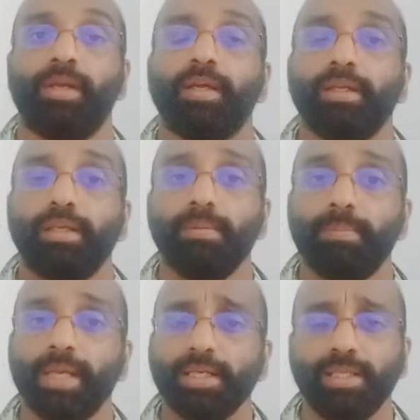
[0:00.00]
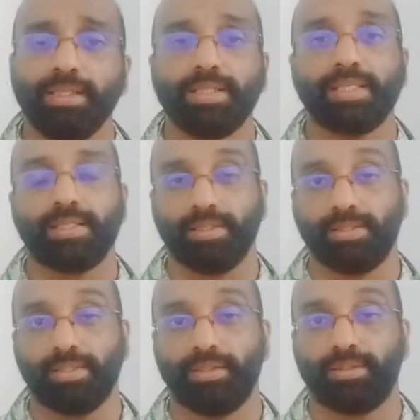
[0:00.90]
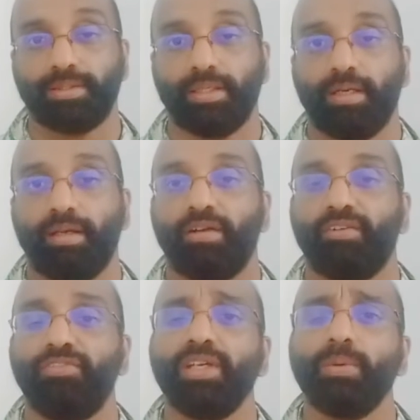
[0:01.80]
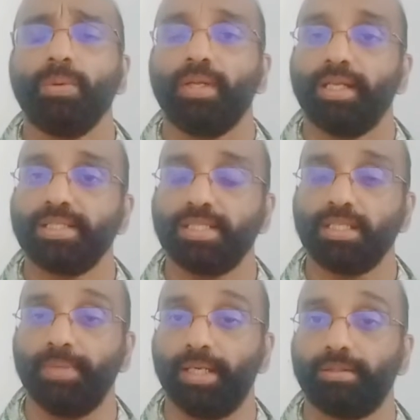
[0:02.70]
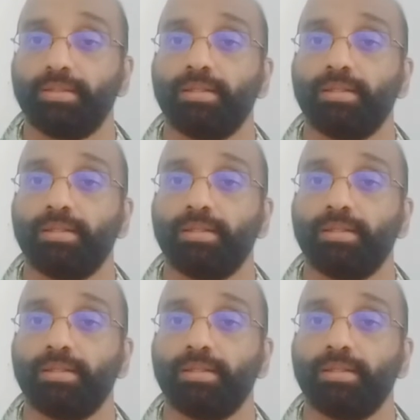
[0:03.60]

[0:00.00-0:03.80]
In many instances, we could estimate